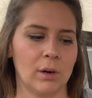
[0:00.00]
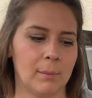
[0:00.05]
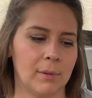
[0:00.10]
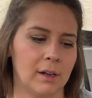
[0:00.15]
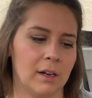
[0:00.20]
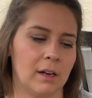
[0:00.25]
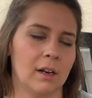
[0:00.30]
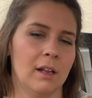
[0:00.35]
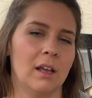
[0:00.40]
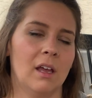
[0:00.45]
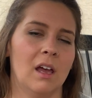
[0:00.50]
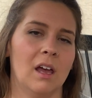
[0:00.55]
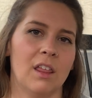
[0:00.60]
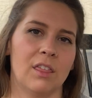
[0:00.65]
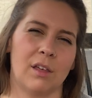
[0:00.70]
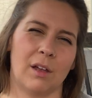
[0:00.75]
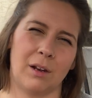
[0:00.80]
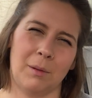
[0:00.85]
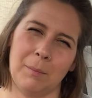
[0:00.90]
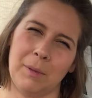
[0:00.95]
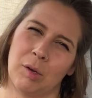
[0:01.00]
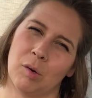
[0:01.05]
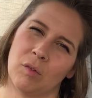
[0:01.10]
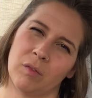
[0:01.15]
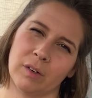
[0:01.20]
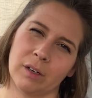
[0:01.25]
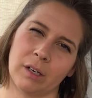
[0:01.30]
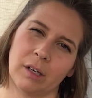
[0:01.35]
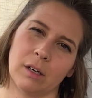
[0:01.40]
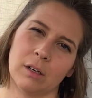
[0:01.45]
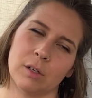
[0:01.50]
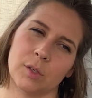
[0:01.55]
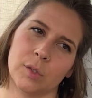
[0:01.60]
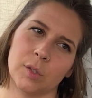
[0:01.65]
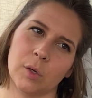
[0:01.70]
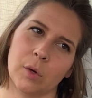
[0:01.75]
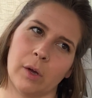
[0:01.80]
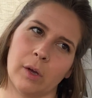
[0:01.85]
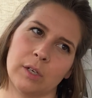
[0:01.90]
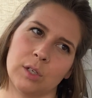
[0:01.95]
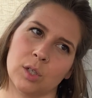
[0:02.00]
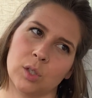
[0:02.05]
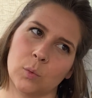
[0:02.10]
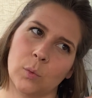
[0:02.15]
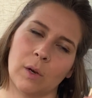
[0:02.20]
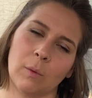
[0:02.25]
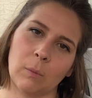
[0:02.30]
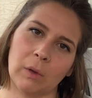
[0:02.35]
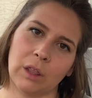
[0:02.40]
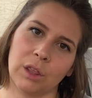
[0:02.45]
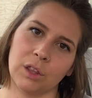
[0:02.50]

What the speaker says: but I thought it'd be overkill, so I just went with